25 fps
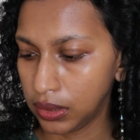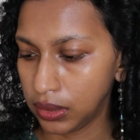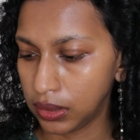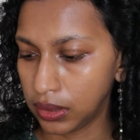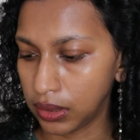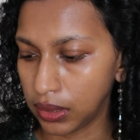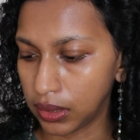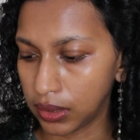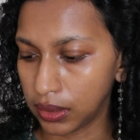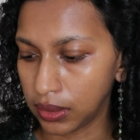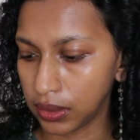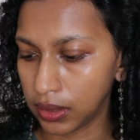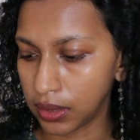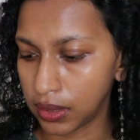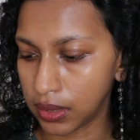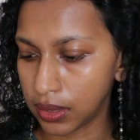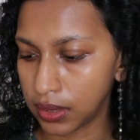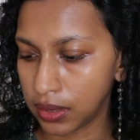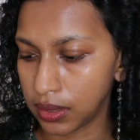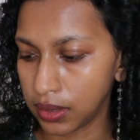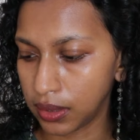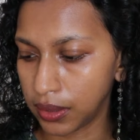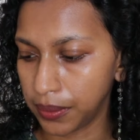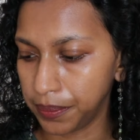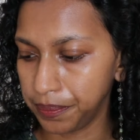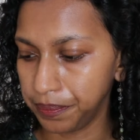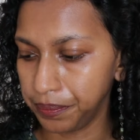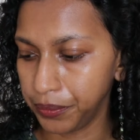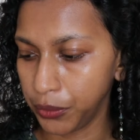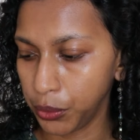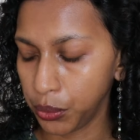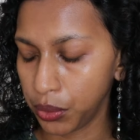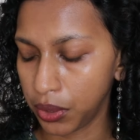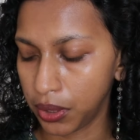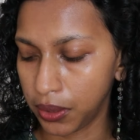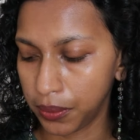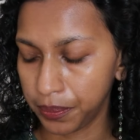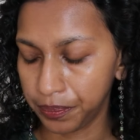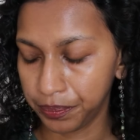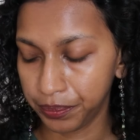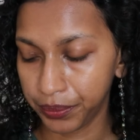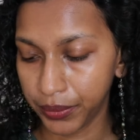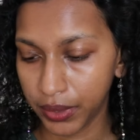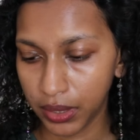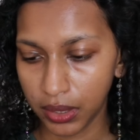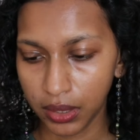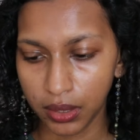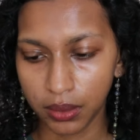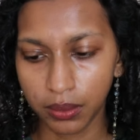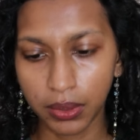Yeah, that's okay.
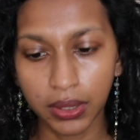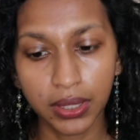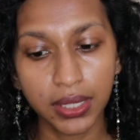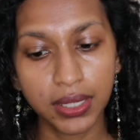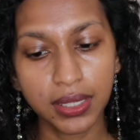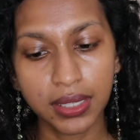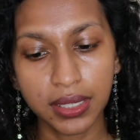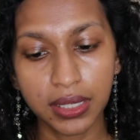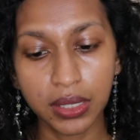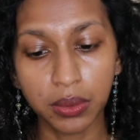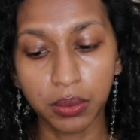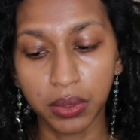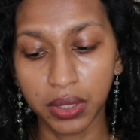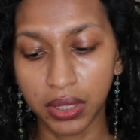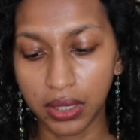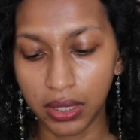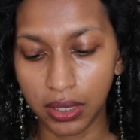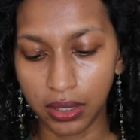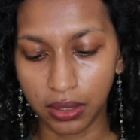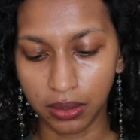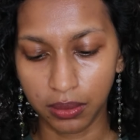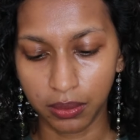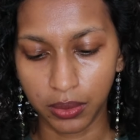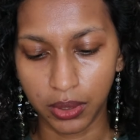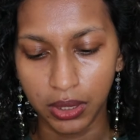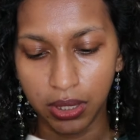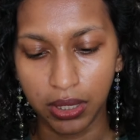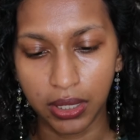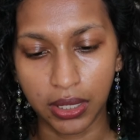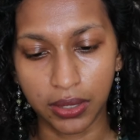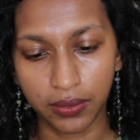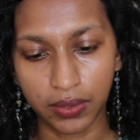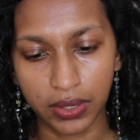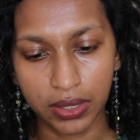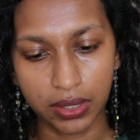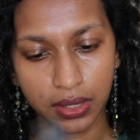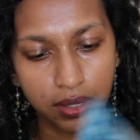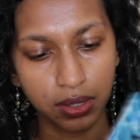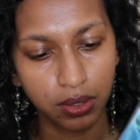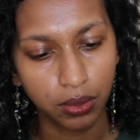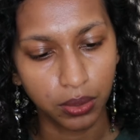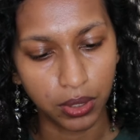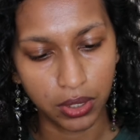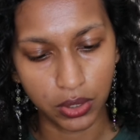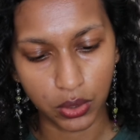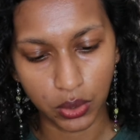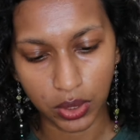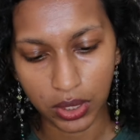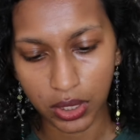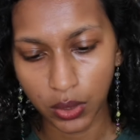Well, let's see what they give us.
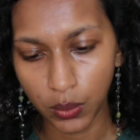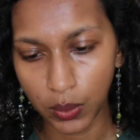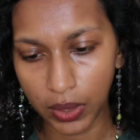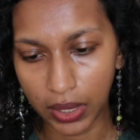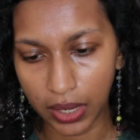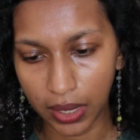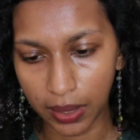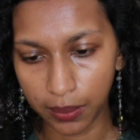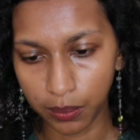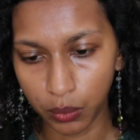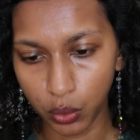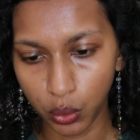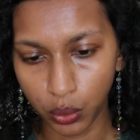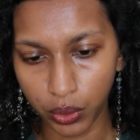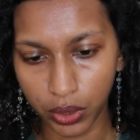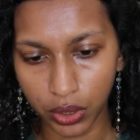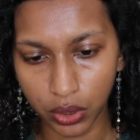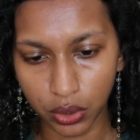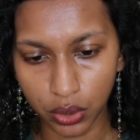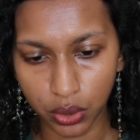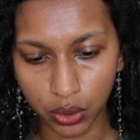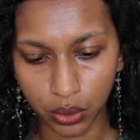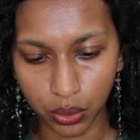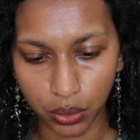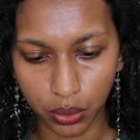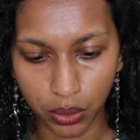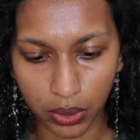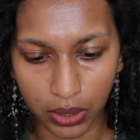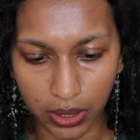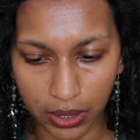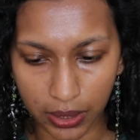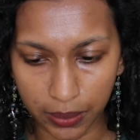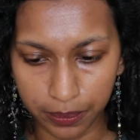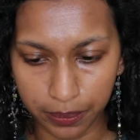Okay, so anyway, I'm going to